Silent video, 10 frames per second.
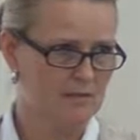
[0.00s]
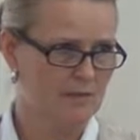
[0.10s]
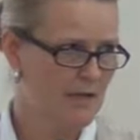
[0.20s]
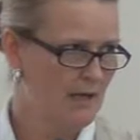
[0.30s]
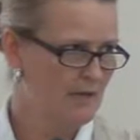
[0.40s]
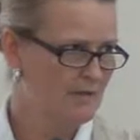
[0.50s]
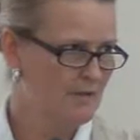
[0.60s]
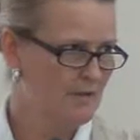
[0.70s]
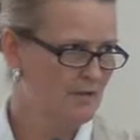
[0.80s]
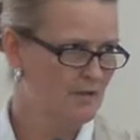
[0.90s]
we have
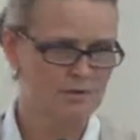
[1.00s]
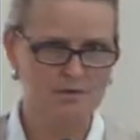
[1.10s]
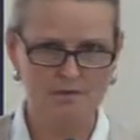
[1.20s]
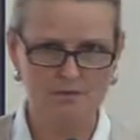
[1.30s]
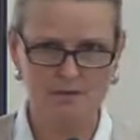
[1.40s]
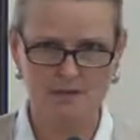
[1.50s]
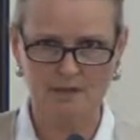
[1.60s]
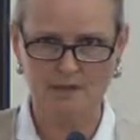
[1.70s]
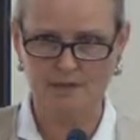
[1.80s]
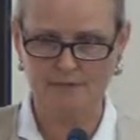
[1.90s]
such
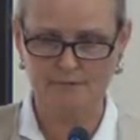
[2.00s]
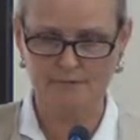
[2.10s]
disunity of